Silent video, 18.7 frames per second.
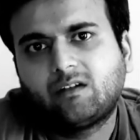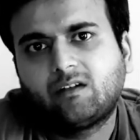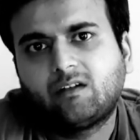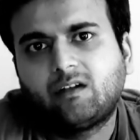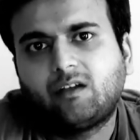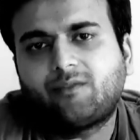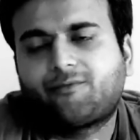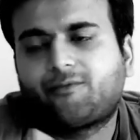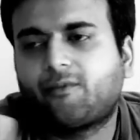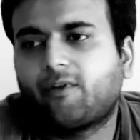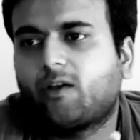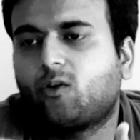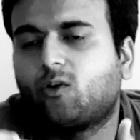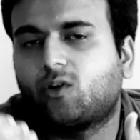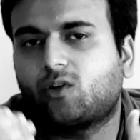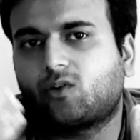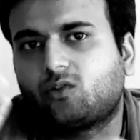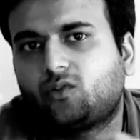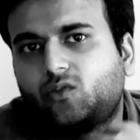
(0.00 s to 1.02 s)
If we
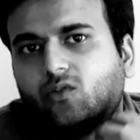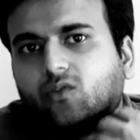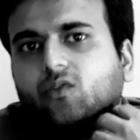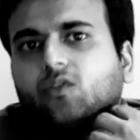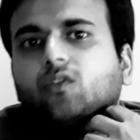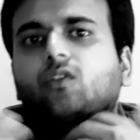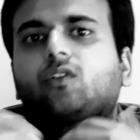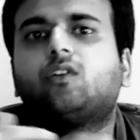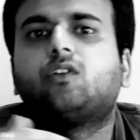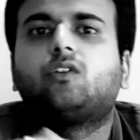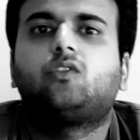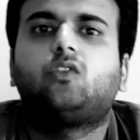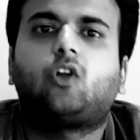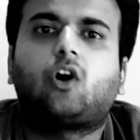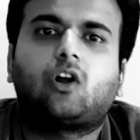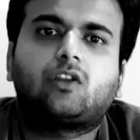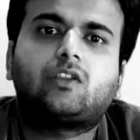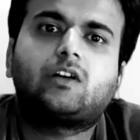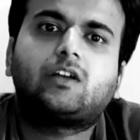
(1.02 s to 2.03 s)
go to
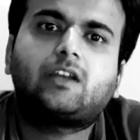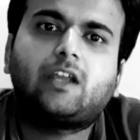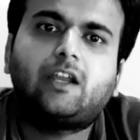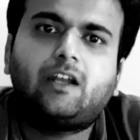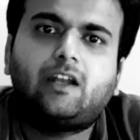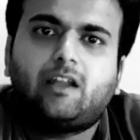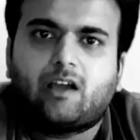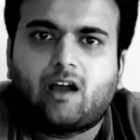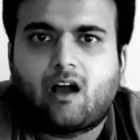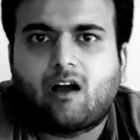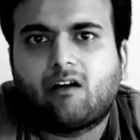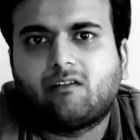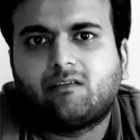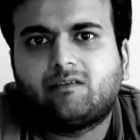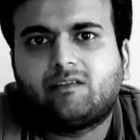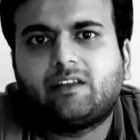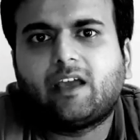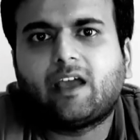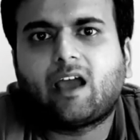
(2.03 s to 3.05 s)
northern India,
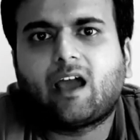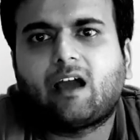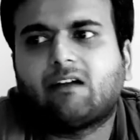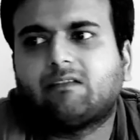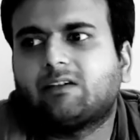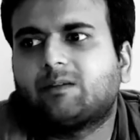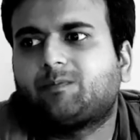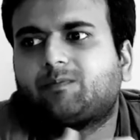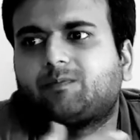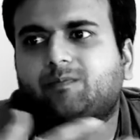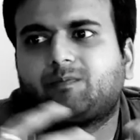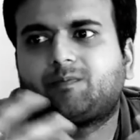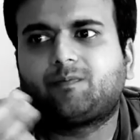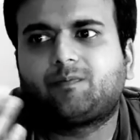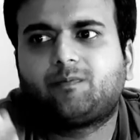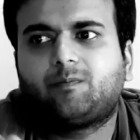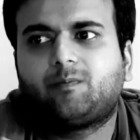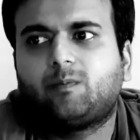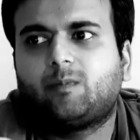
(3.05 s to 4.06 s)
they have
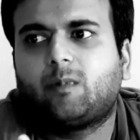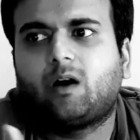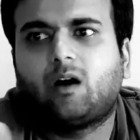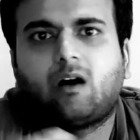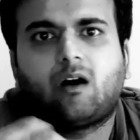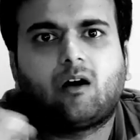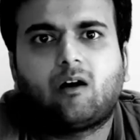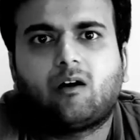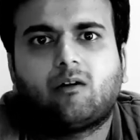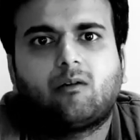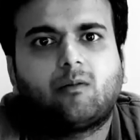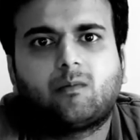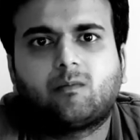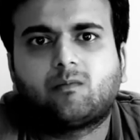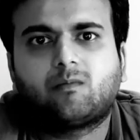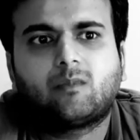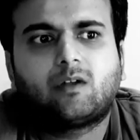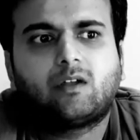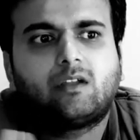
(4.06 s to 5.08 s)

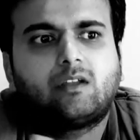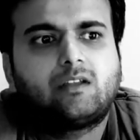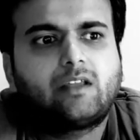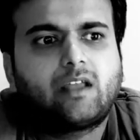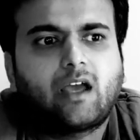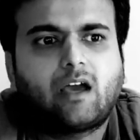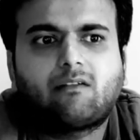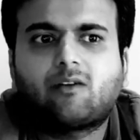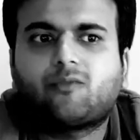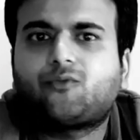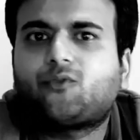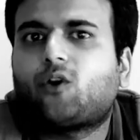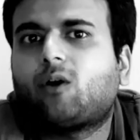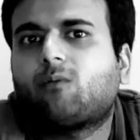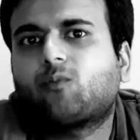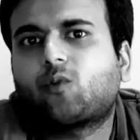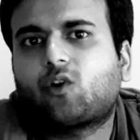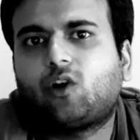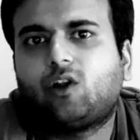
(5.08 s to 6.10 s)
a
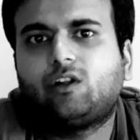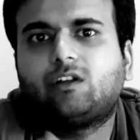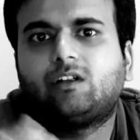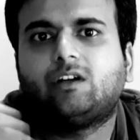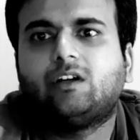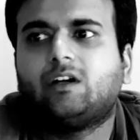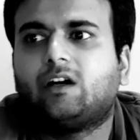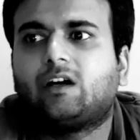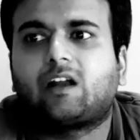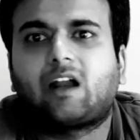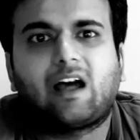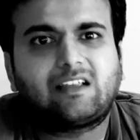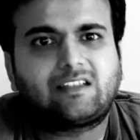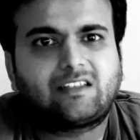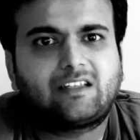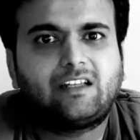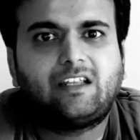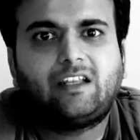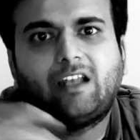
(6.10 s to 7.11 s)
form called
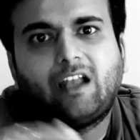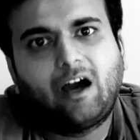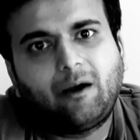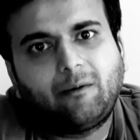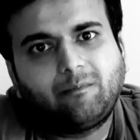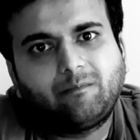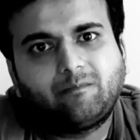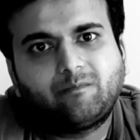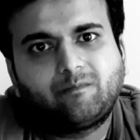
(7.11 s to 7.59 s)
Ras Leela.